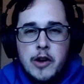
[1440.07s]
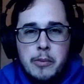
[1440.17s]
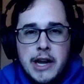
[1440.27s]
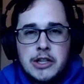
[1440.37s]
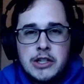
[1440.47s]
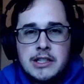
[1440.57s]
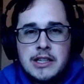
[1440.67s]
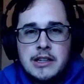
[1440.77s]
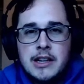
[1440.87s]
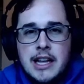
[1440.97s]
you for your
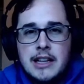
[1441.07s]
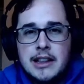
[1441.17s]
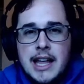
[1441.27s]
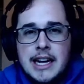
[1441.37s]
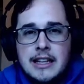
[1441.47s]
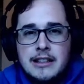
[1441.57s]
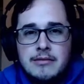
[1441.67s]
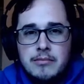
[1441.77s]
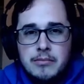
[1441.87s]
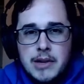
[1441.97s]
patience in
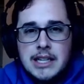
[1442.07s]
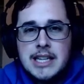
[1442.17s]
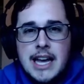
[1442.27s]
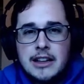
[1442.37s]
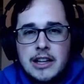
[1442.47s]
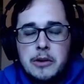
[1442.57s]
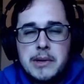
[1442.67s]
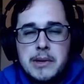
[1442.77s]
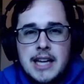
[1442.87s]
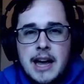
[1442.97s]
letting me take a
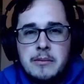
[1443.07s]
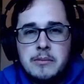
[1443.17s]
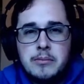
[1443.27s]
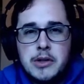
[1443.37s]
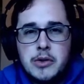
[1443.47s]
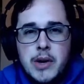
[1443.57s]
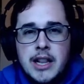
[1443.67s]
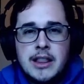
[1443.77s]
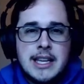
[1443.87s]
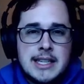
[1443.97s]
little bit of time
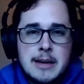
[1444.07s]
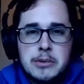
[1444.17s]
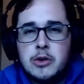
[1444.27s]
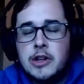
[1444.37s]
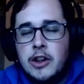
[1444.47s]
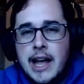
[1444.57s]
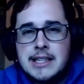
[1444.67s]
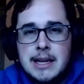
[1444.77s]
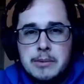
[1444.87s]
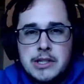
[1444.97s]
between this episode and the
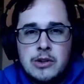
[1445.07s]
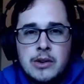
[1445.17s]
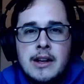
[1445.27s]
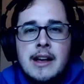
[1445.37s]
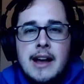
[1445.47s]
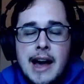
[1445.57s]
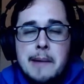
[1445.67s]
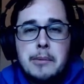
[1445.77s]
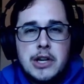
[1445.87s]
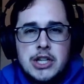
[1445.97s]
last episode.
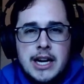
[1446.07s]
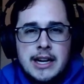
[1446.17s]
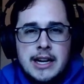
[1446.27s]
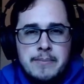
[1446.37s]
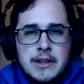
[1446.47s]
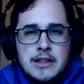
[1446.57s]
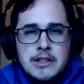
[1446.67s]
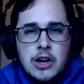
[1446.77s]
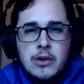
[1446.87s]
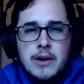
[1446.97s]
I appreciate it.
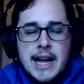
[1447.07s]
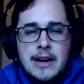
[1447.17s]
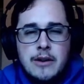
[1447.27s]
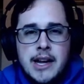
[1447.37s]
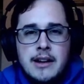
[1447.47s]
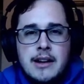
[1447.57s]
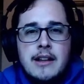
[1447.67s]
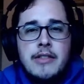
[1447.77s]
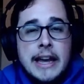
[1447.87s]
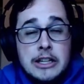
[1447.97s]
So, anyway,
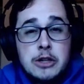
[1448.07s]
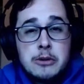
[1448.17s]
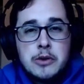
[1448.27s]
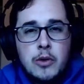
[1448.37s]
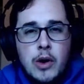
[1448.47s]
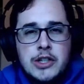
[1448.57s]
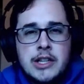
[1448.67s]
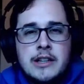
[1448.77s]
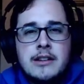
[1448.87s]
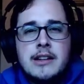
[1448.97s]
thank you so much for
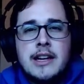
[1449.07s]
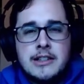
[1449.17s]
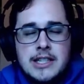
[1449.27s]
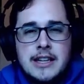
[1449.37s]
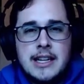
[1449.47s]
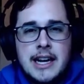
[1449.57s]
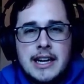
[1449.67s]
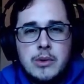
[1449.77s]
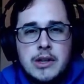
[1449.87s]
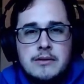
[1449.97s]
watching, and I'll see you in the
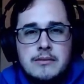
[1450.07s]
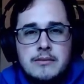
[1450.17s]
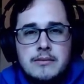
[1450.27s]
next one.